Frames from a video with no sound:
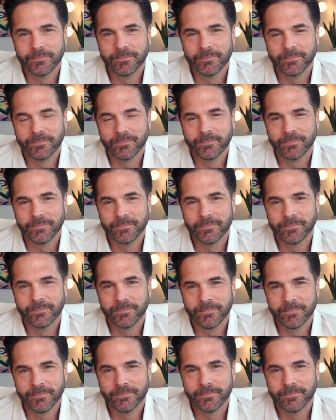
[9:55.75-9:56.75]

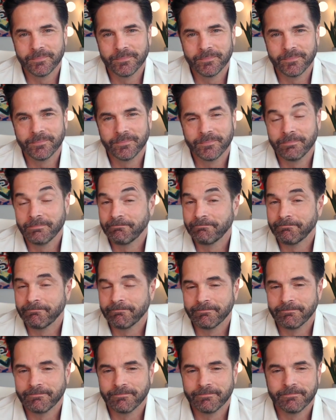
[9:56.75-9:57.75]

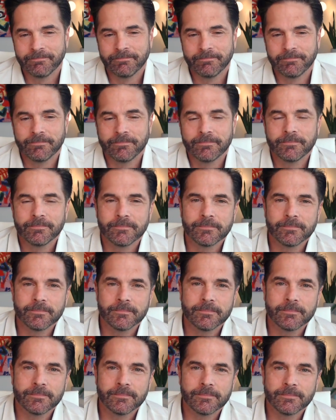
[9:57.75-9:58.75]

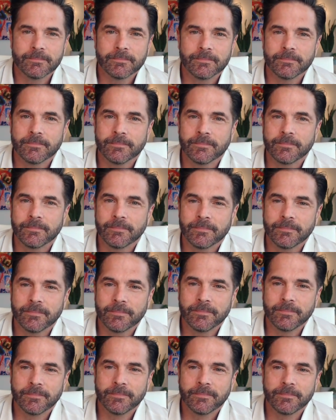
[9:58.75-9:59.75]

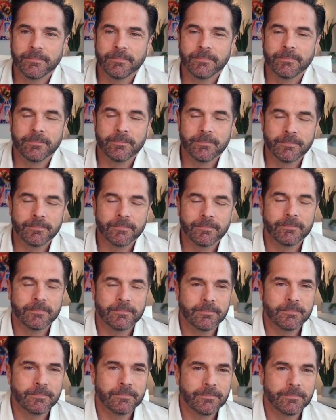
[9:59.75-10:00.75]

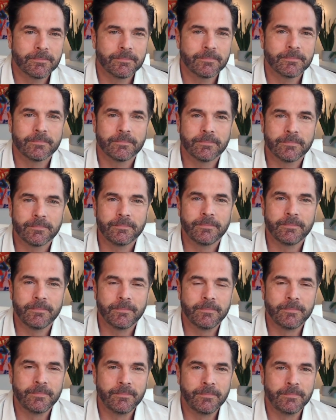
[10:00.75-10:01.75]

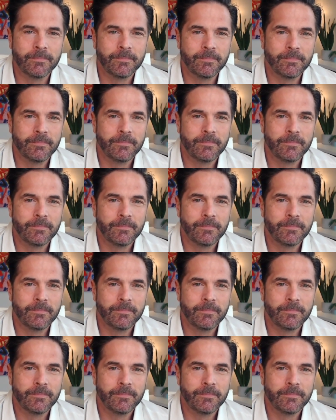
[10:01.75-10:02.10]
[no speech]